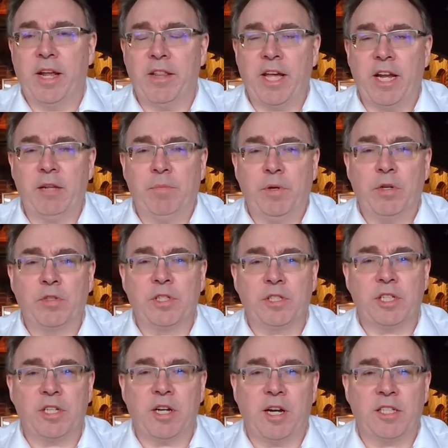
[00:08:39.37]
And that
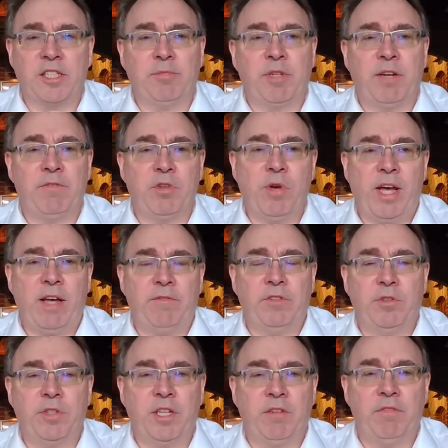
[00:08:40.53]
imposes the concept of you
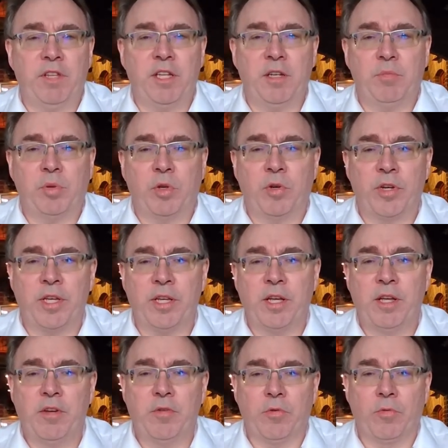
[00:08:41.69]
have to give the
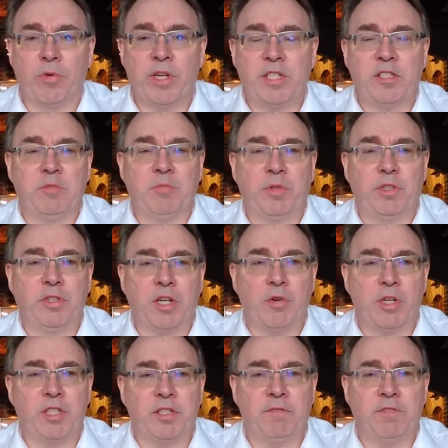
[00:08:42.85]
employee reasonable
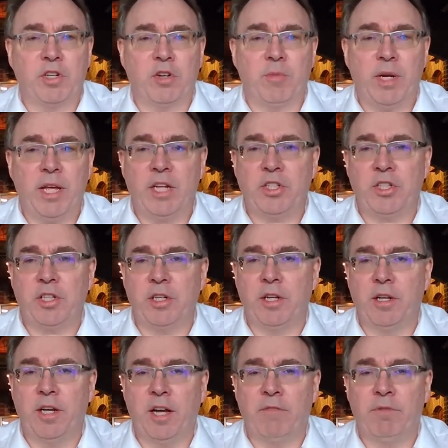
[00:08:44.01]
notice of termination
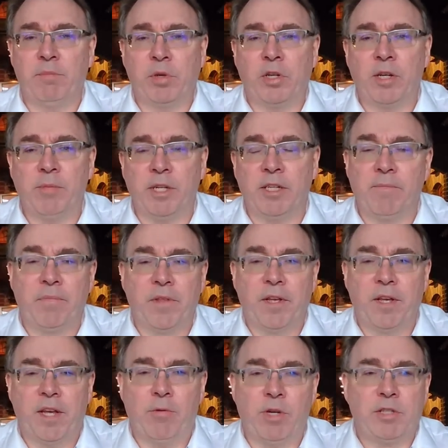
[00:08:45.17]
of employment.
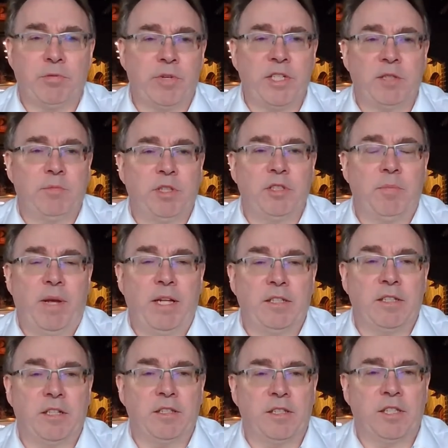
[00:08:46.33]
And what's reasonable
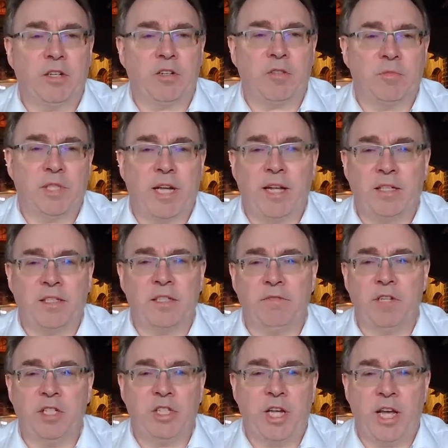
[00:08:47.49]
depends on the circumstances
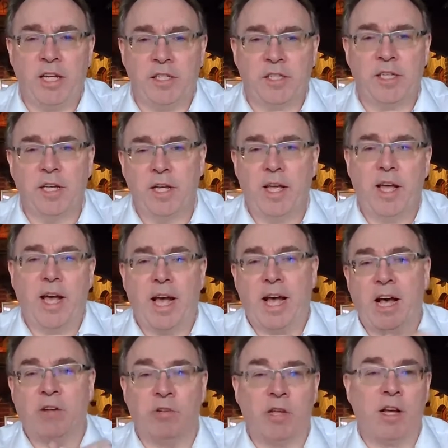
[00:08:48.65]
of each case.
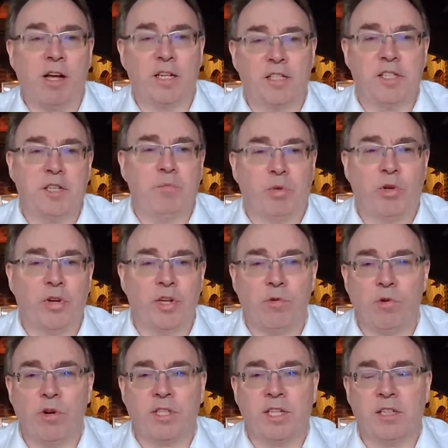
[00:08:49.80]
How long has the employee
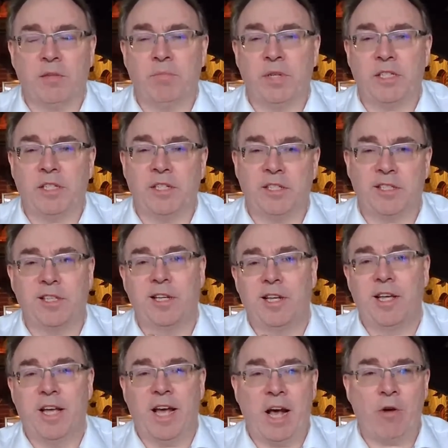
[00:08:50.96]
worked at the business?
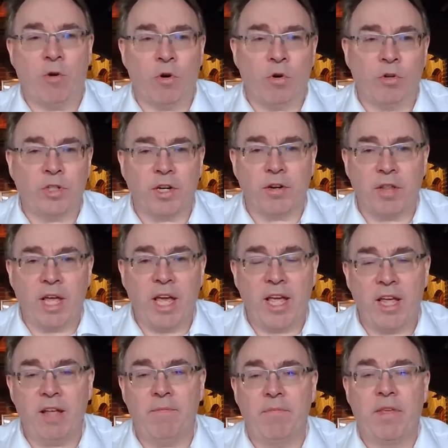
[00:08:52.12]
How old are
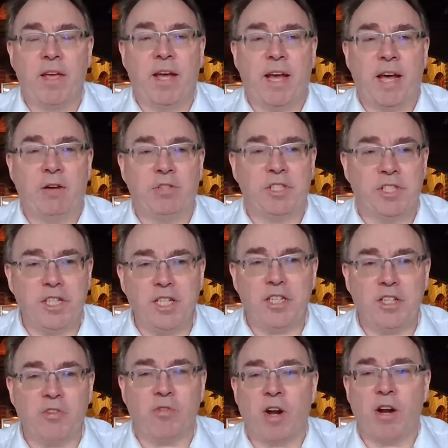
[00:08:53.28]
they? How
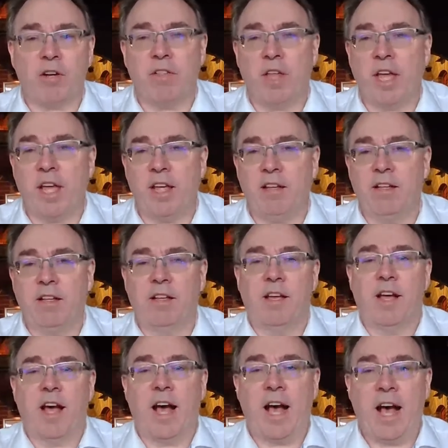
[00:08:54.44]
senior are they?
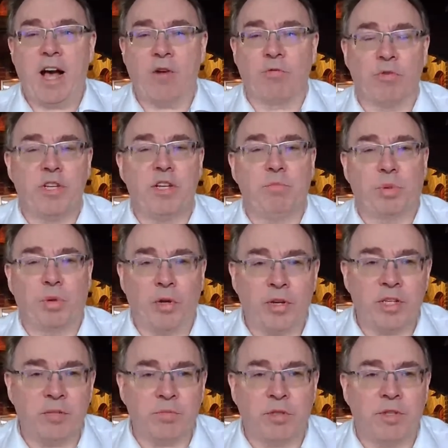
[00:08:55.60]
How
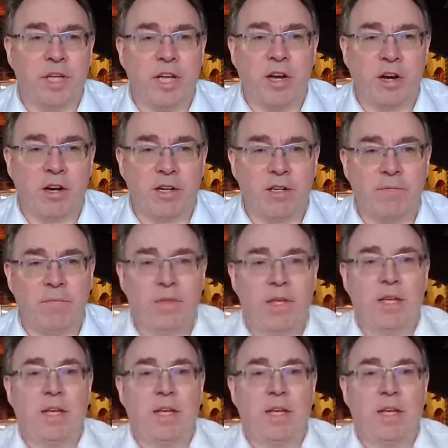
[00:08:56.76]
re-employable they are?